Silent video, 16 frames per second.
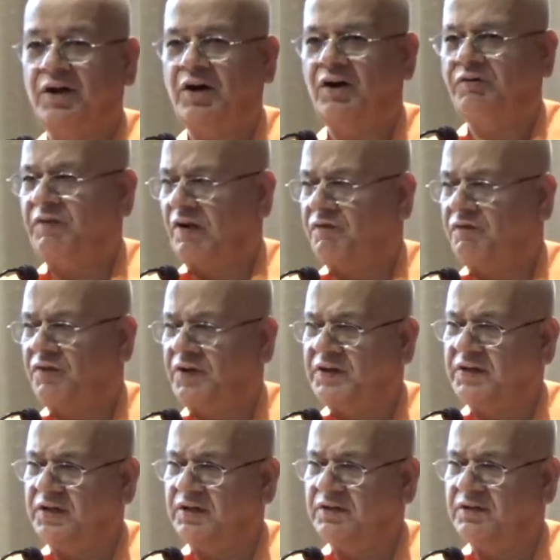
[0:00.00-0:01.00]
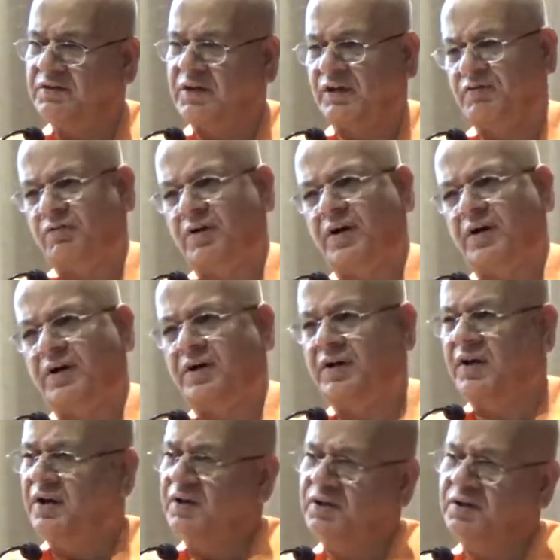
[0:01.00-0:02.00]
of everything,
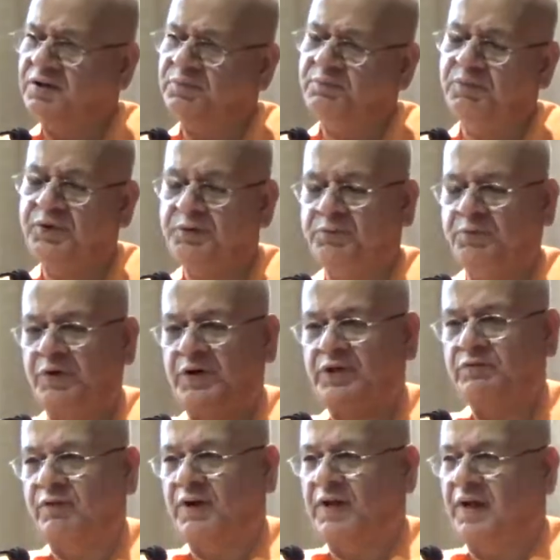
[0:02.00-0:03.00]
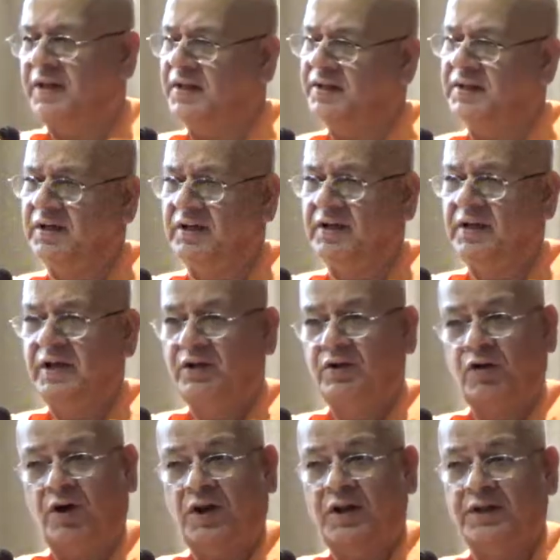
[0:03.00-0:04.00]
secular, spiritual, anything,
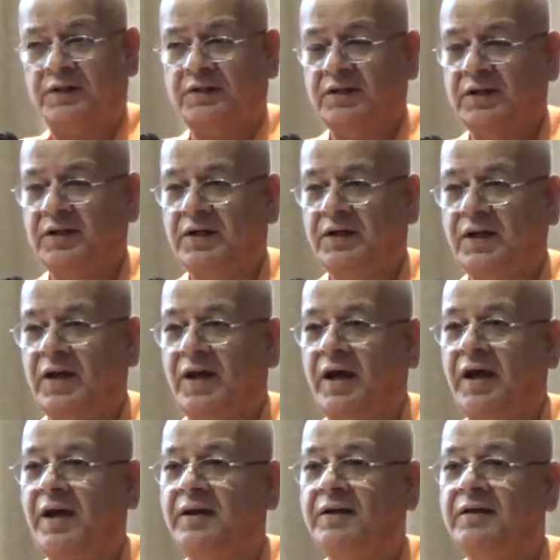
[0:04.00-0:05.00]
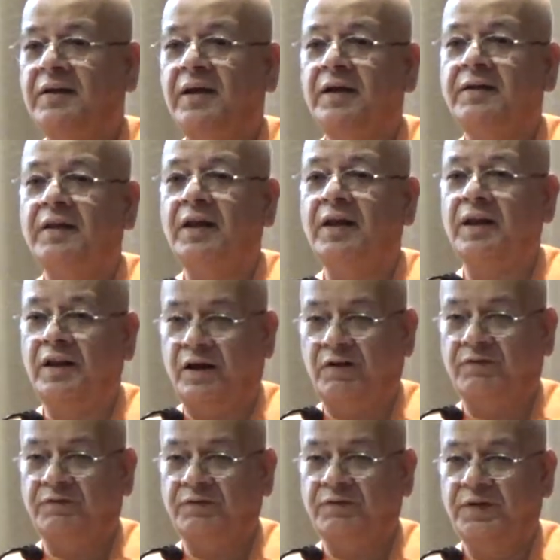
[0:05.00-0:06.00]
knowledge, and the
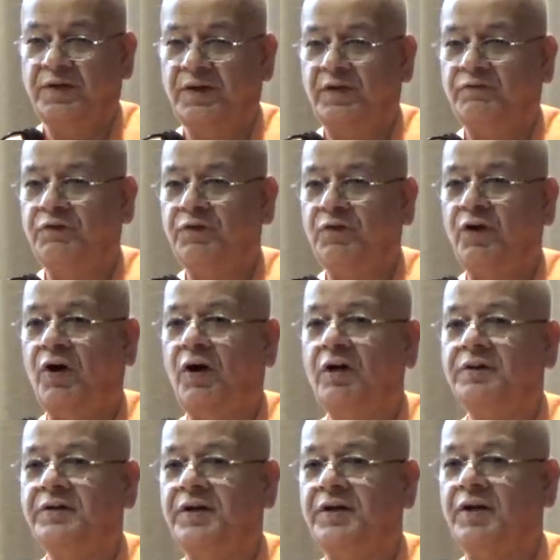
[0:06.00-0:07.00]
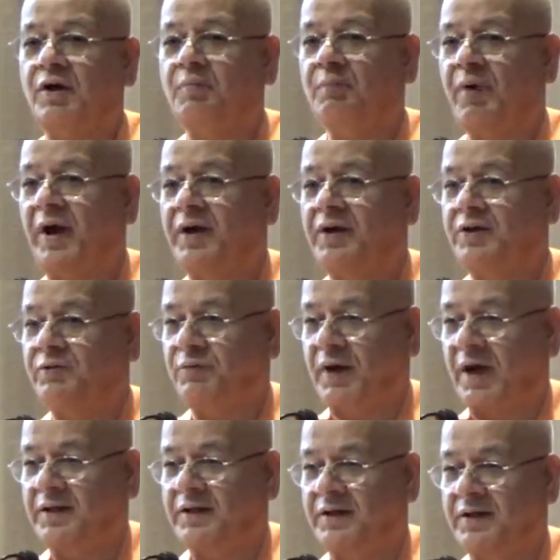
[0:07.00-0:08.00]
love. If we all three combine
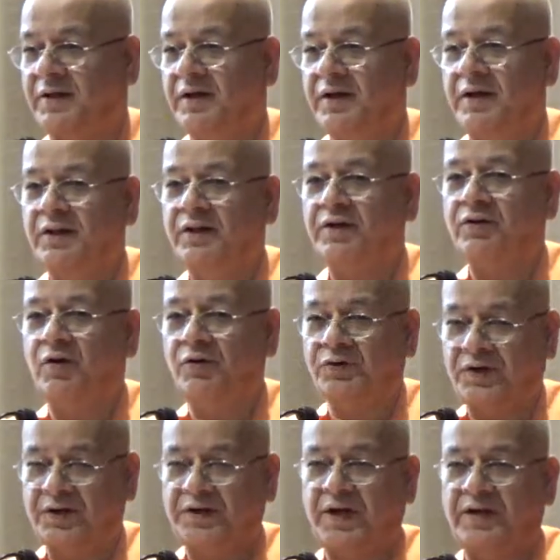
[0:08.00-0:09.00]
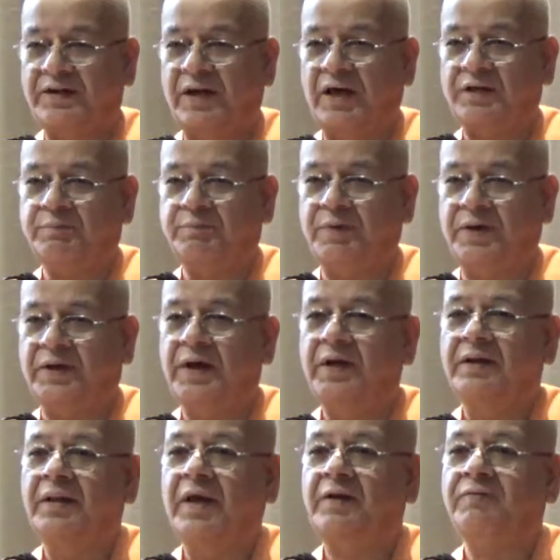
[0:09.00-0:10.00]
together in the concretized
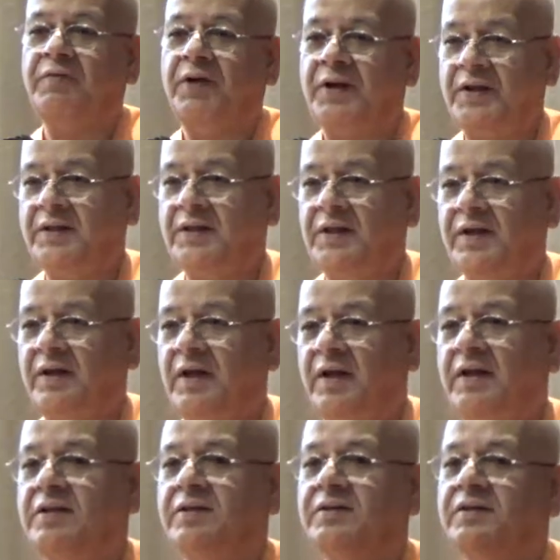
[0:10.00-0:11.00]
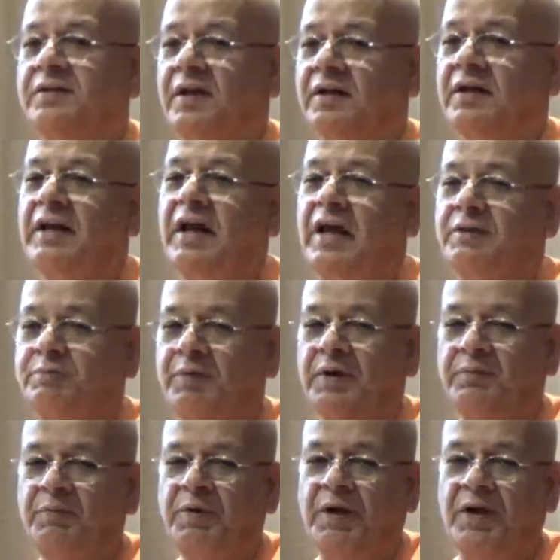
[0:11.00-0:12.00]
aspect, that very thing in its subtle
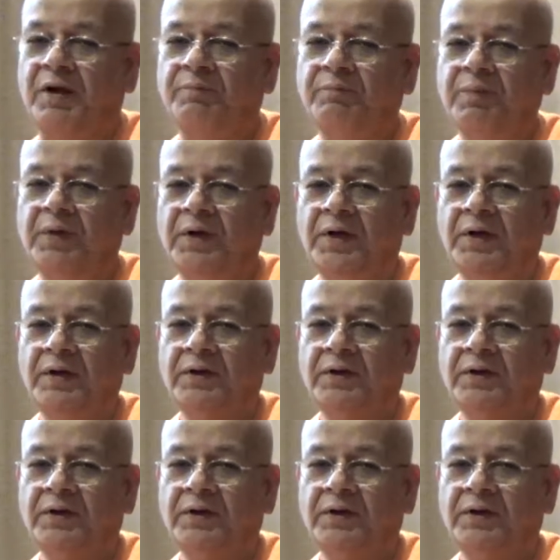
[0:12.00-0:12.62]
aspect become